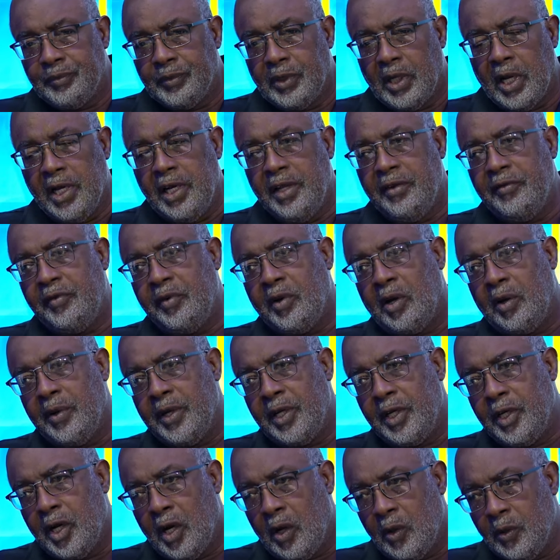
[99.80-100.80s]
And if you are
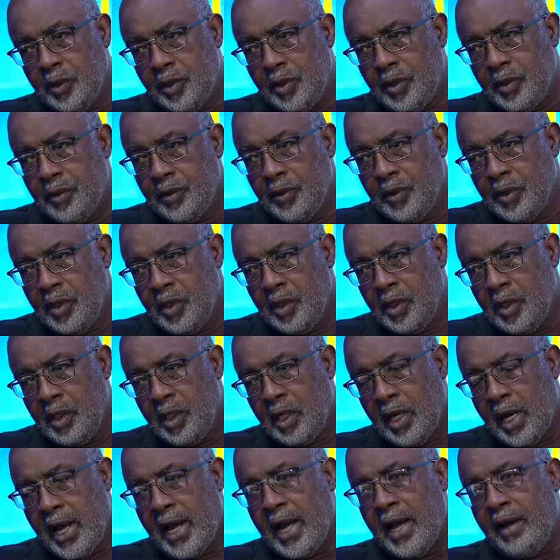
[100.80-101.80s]
in doubt,
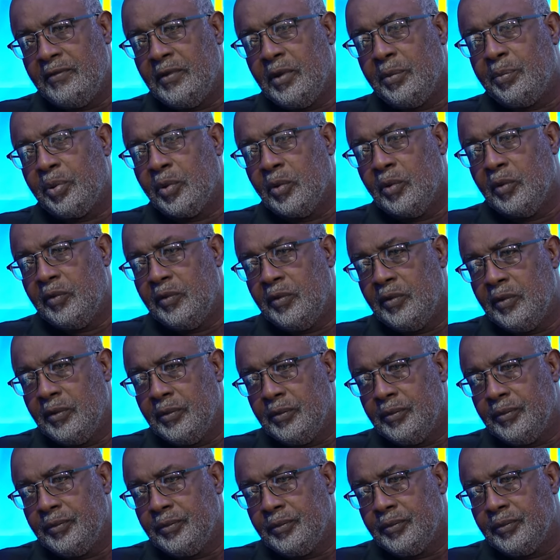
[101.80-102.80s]
I have the proof.
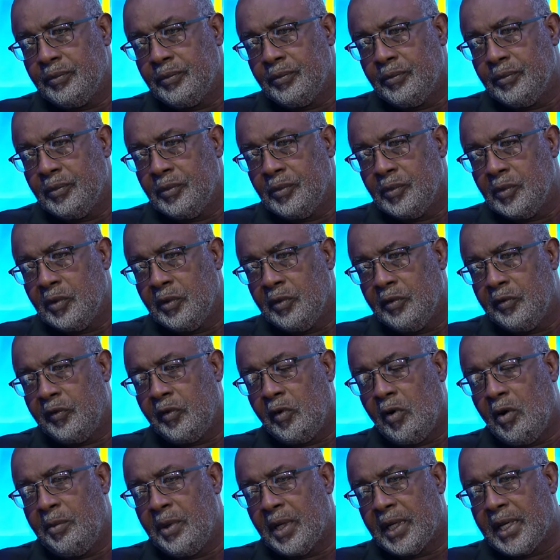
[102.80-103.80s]

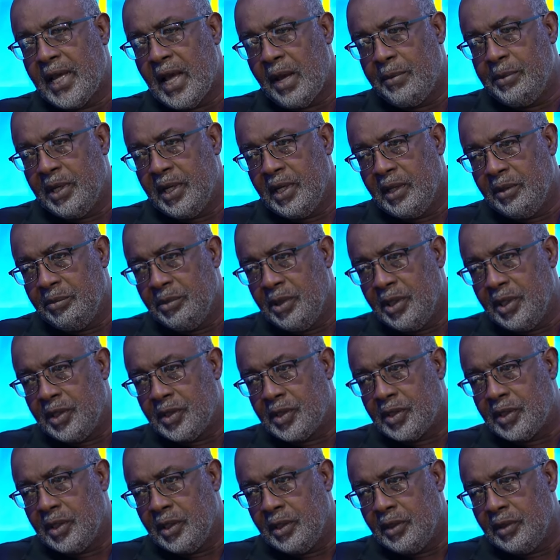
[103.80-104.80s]
Former cabinet
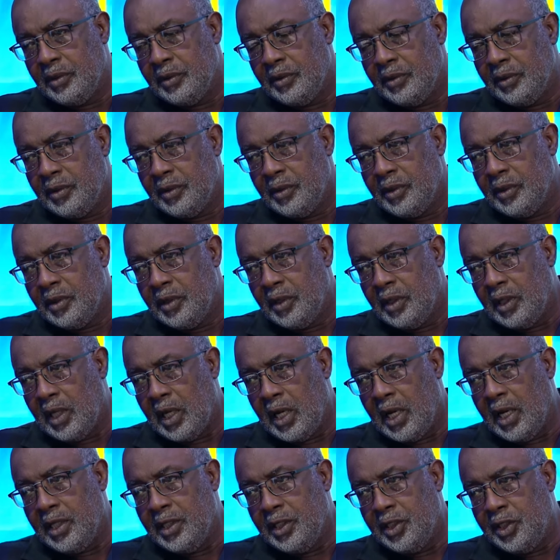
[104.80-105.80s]
minister
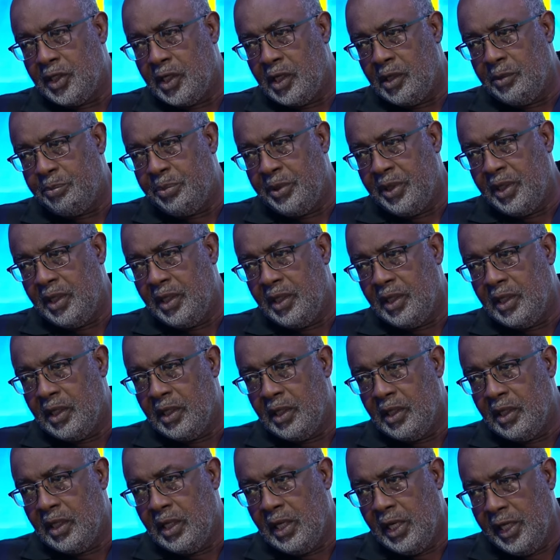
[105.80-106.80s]
and JLP
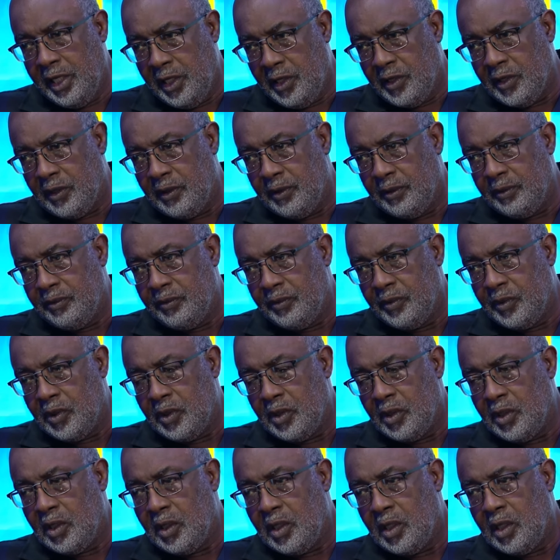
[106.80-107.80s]
leader
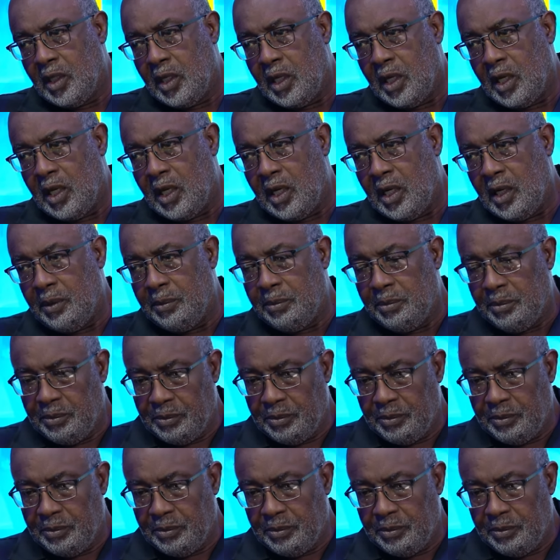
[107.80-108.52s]
of